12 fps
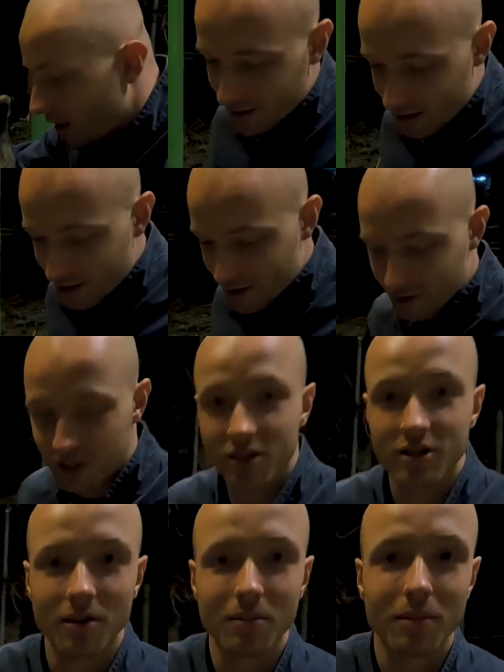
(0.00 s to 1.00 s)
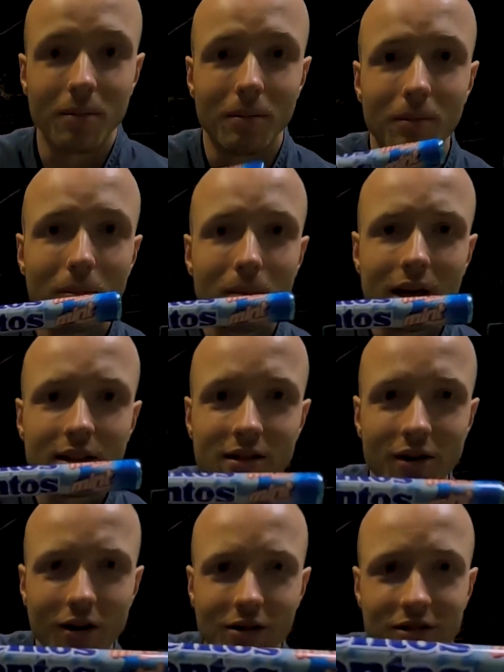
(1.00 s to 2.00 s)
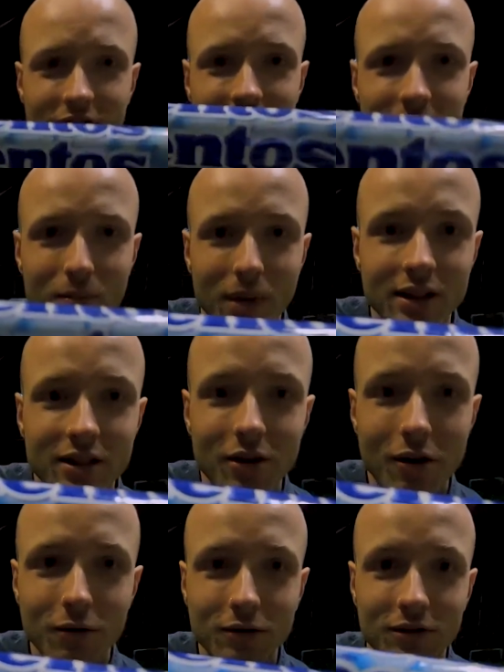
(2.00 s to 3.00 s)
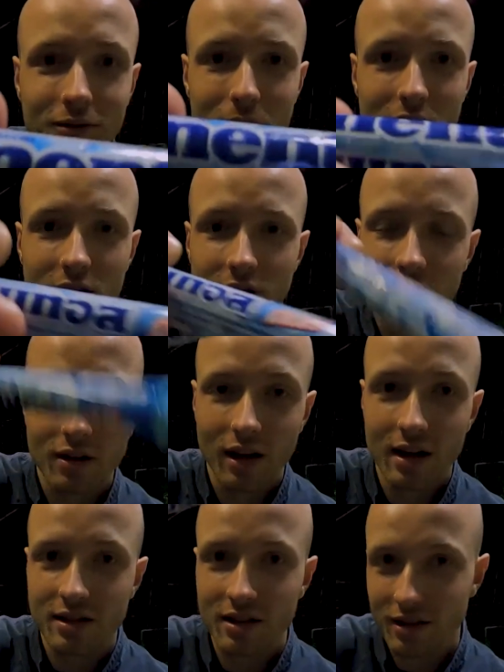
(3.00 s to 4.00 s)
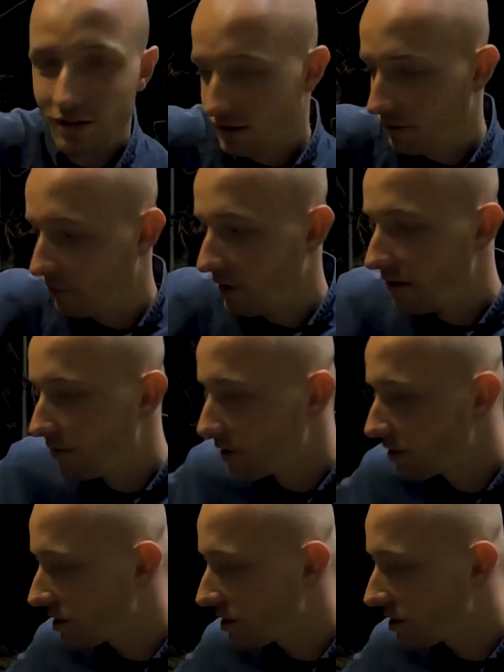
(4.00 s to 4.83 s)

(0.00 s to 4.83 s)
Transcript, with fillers: Then some Mentos, Mentos, Mint, classic favorite.